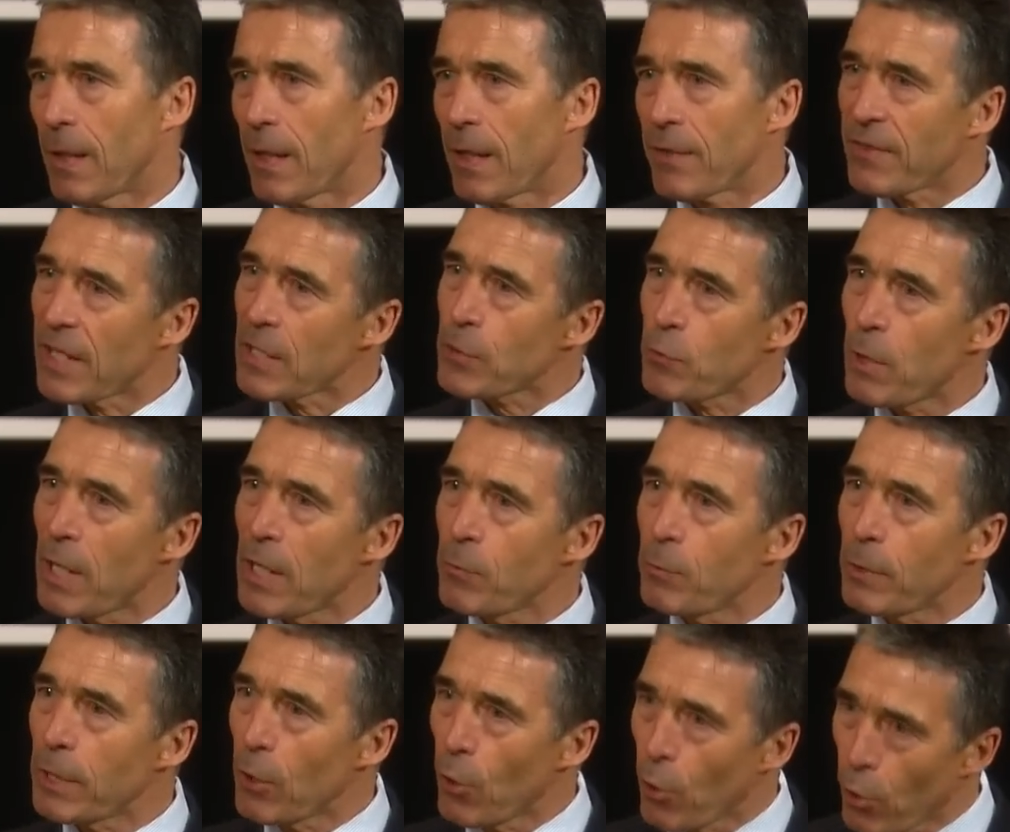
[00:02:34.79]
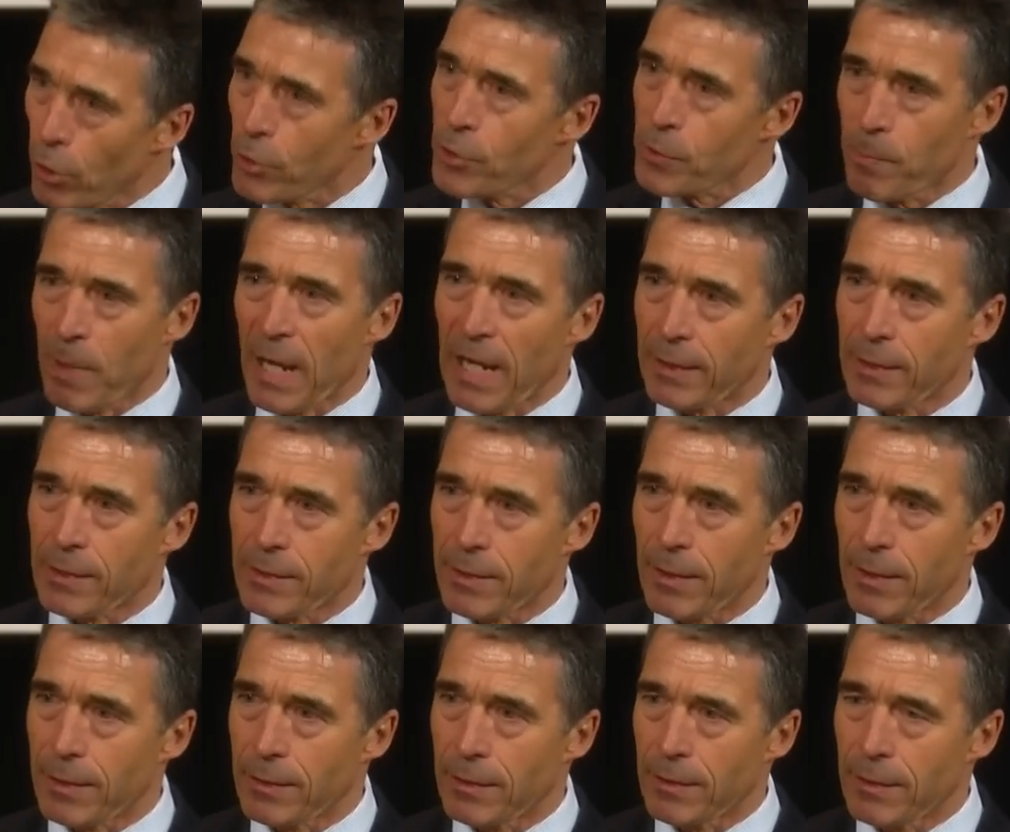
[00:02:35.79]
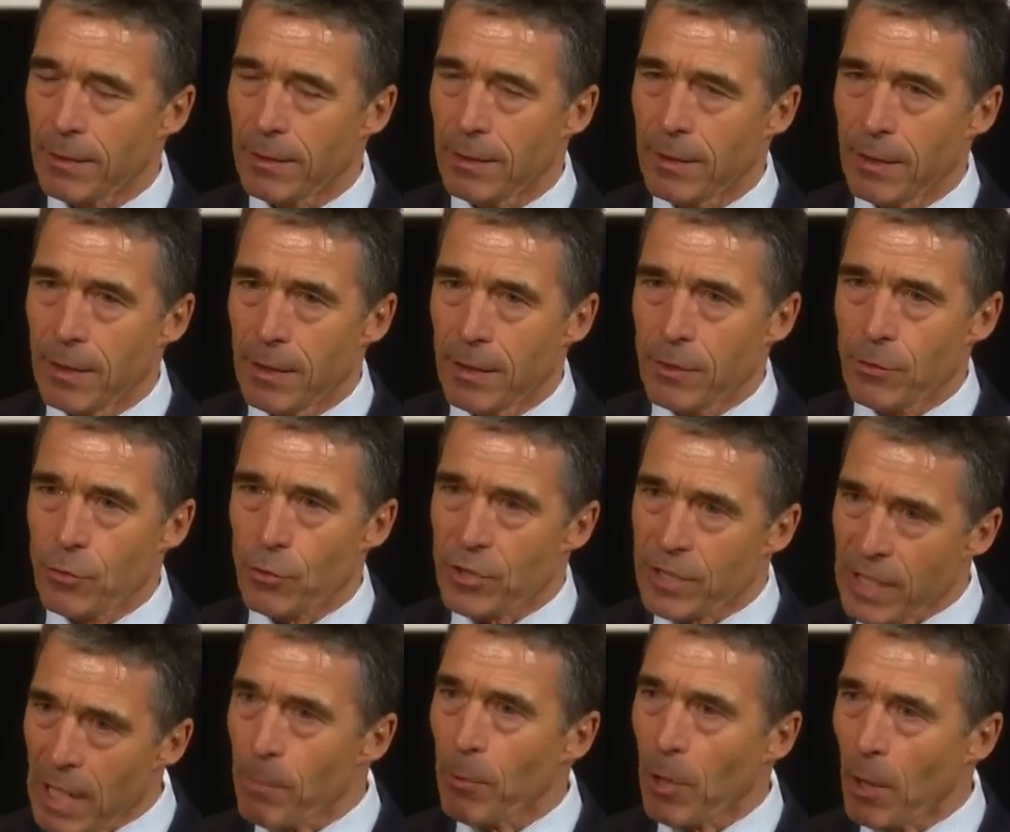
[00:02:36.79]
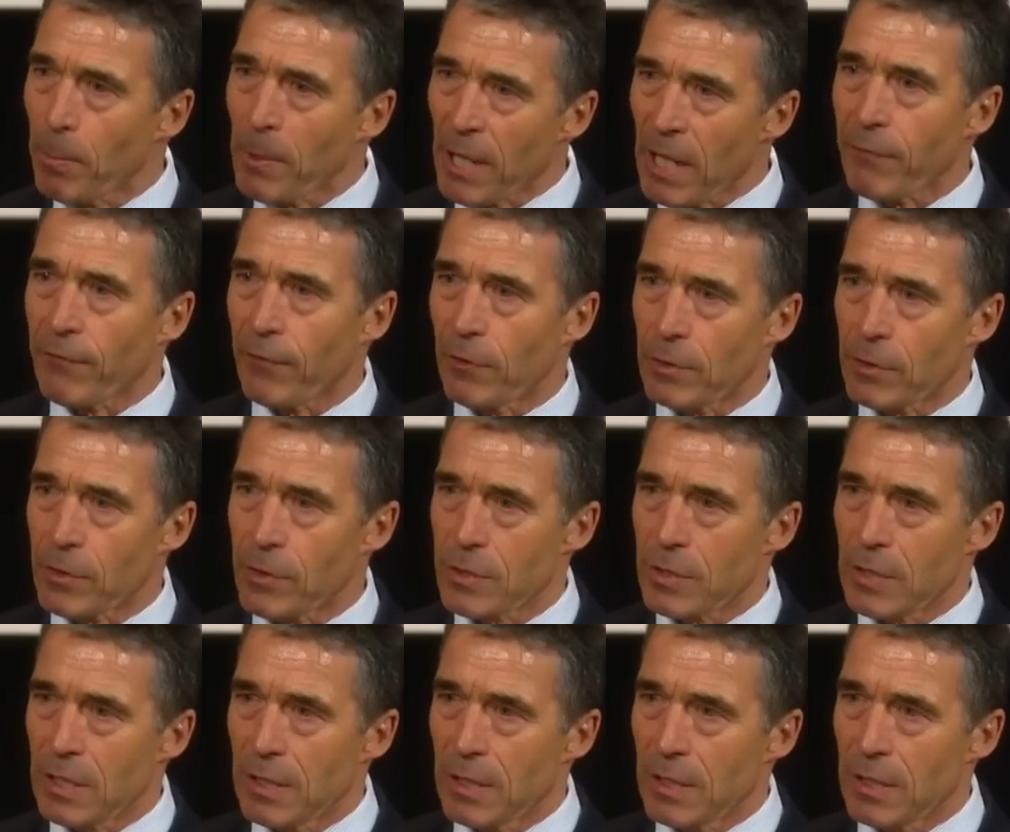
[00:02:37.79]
And that's why we urge Pakistan to step up efforts